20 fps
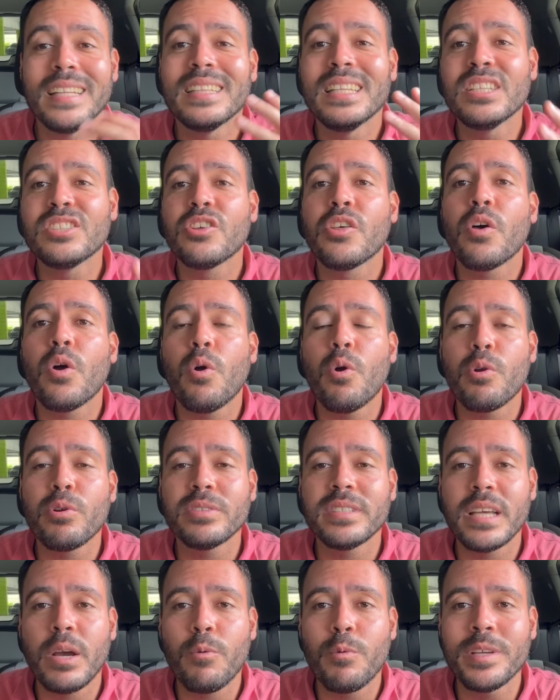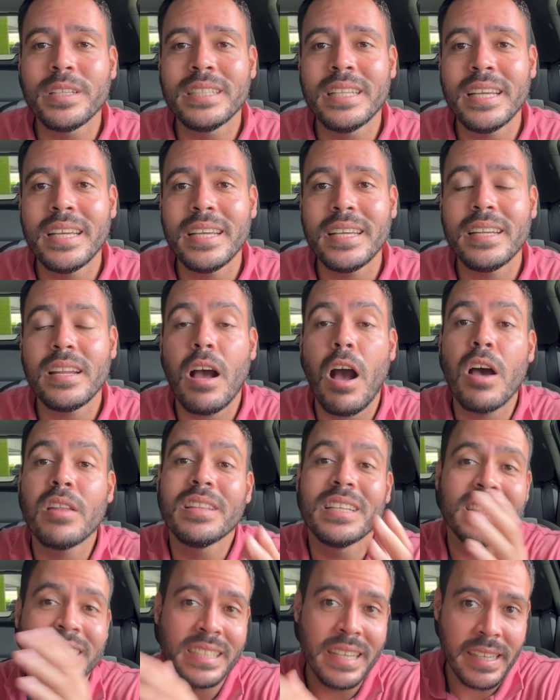These are the orders that we did on
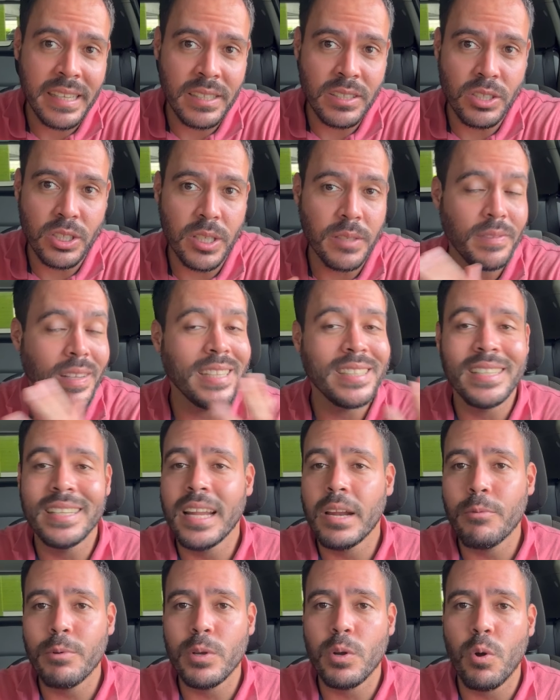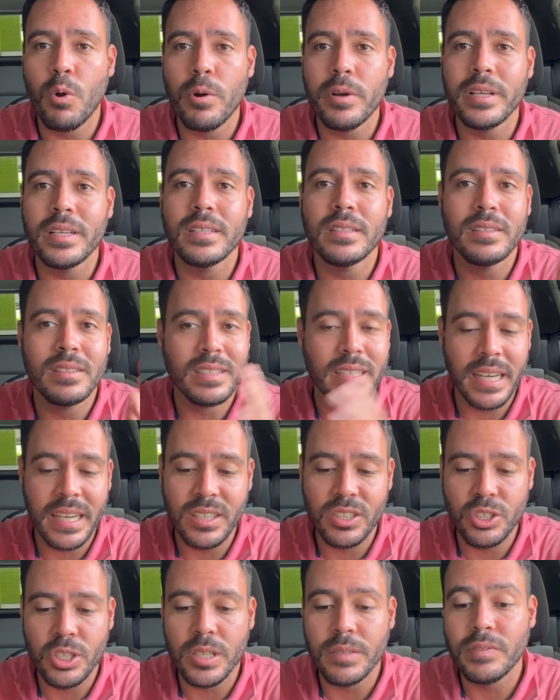the second shift. I did not record it.
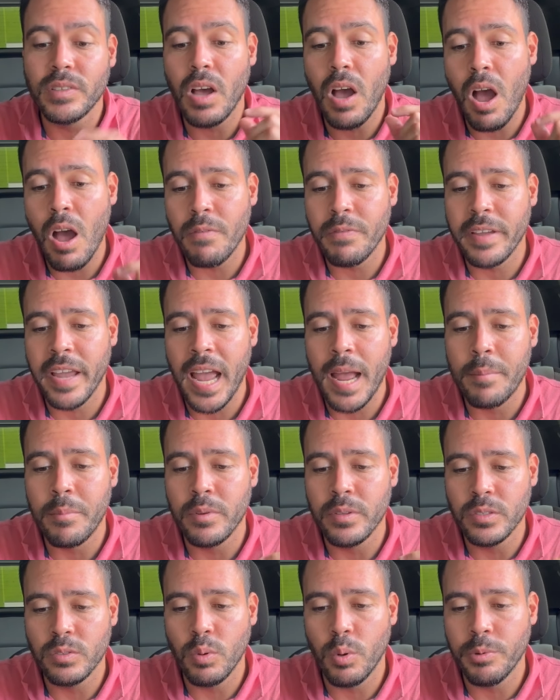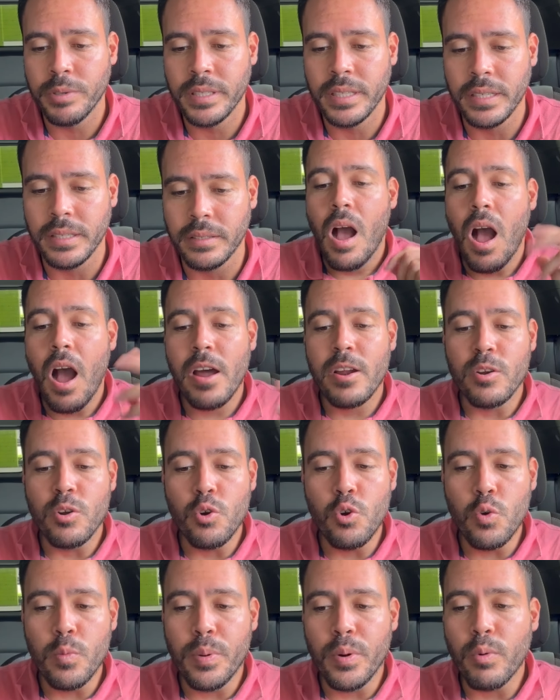Second shift off camera. This is what we did. On
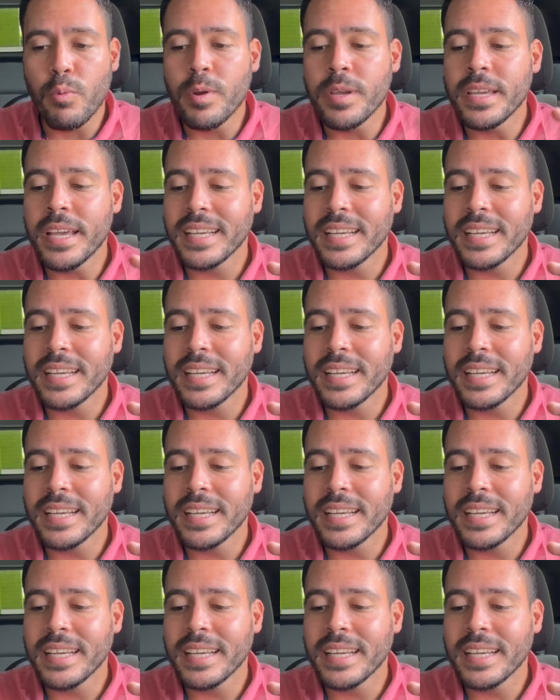Uber, we